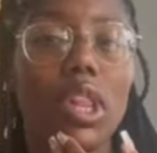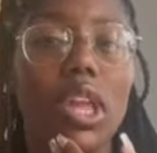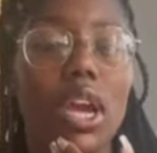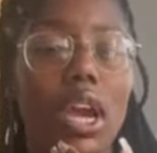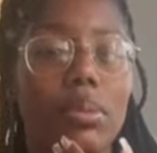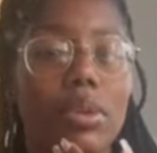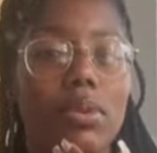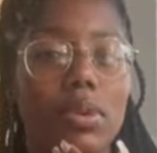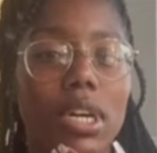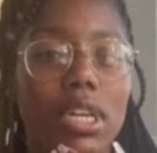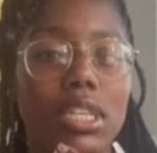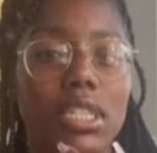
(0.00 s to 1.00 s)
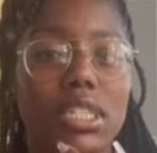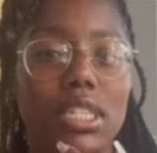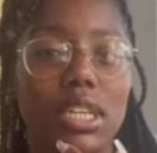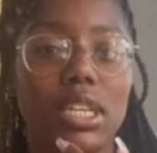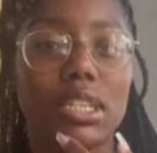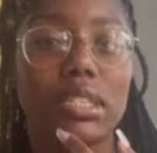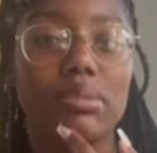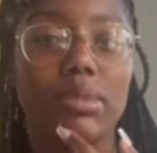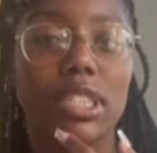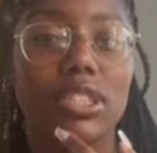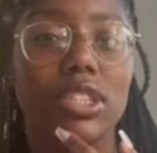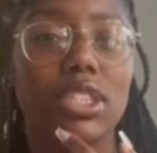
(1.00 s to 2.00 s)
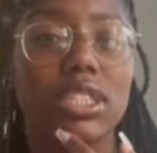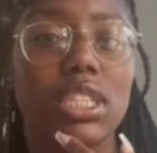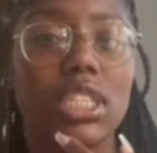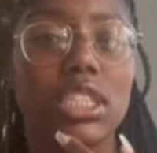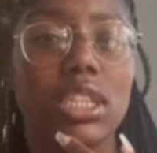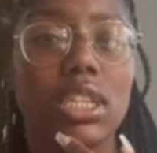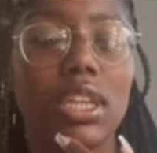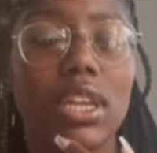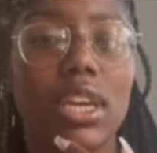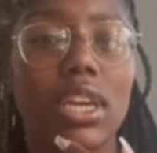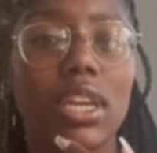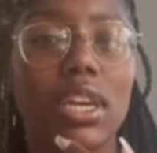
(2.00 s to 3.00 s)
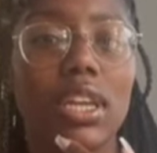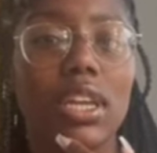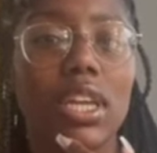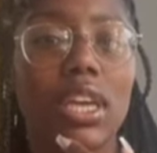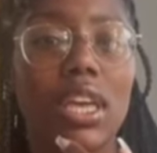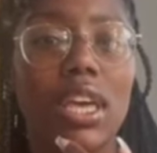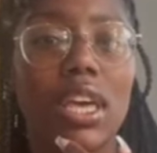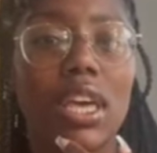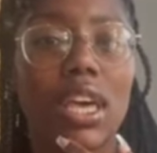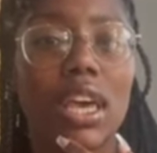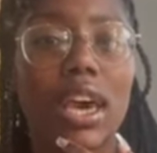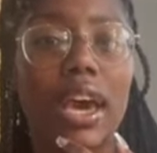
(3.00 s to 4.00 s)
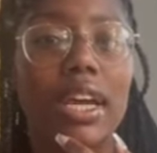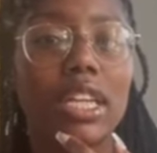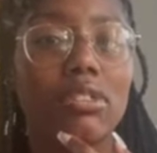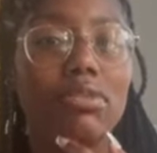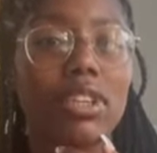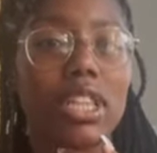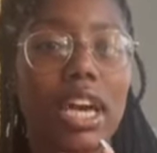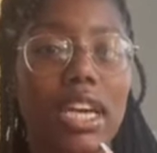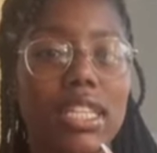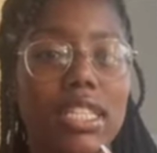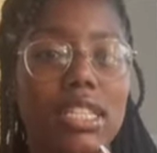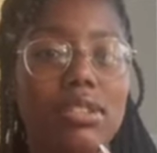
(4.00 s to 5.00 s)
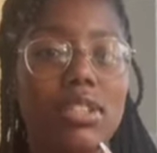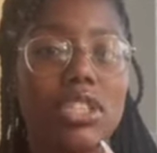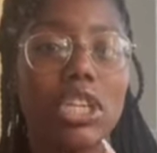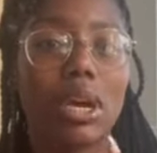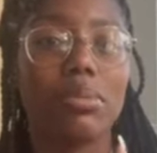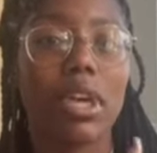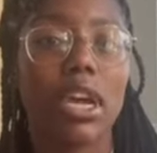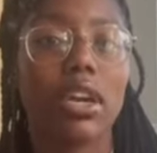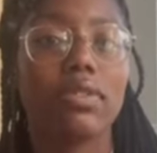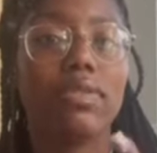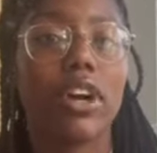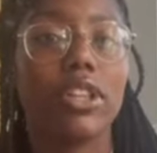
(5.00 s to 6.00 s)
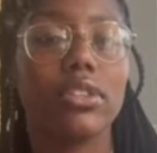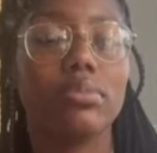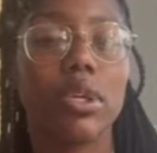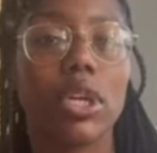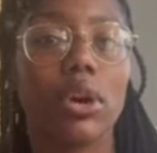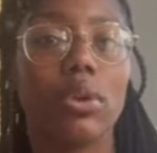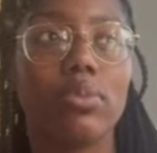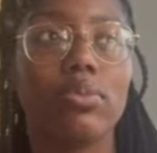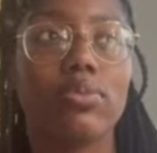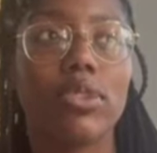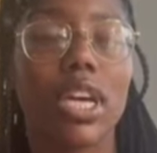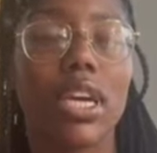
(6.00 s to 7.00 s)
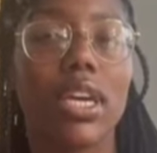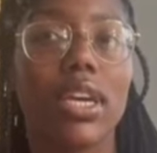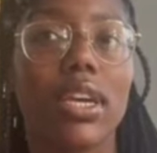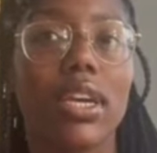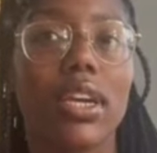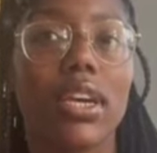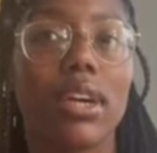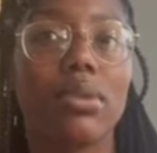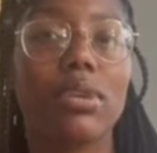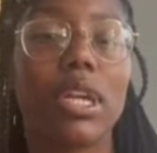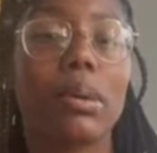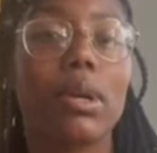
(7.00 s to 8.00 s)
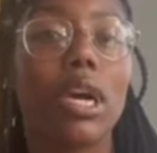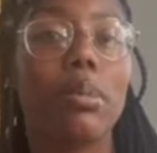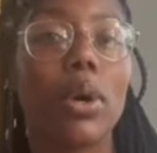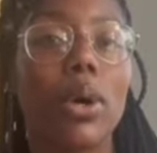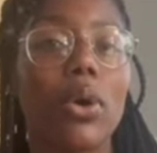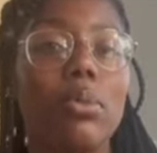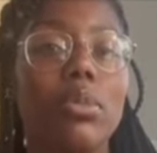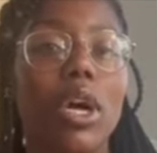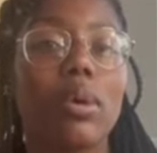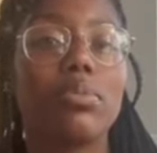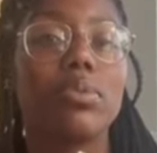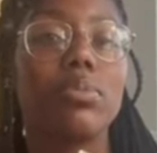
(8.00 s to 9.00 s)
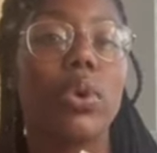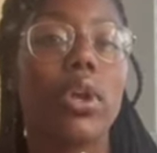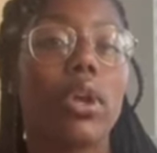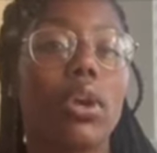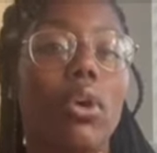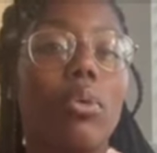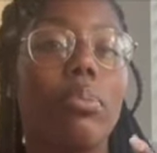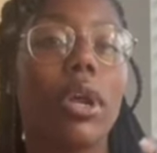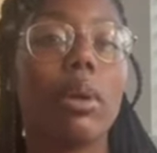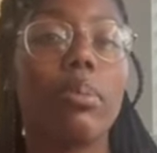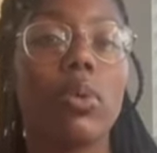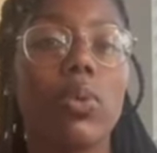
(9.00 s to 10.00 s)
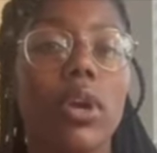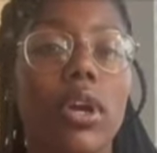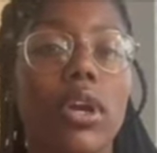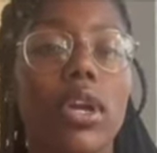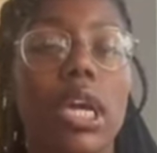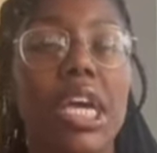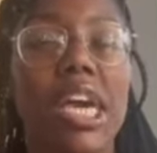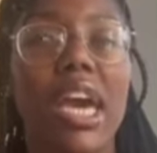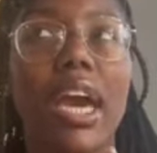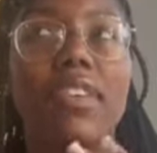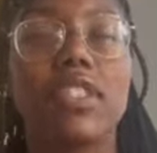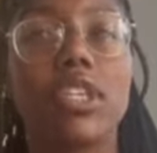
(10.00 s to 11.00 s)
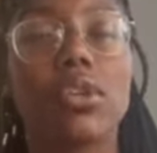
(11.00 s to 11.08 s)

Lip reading: I really was. I started teaching, and I didn't realize it was a job that followed me home. Like, when I would come home, I'm bringing home paperwork, have to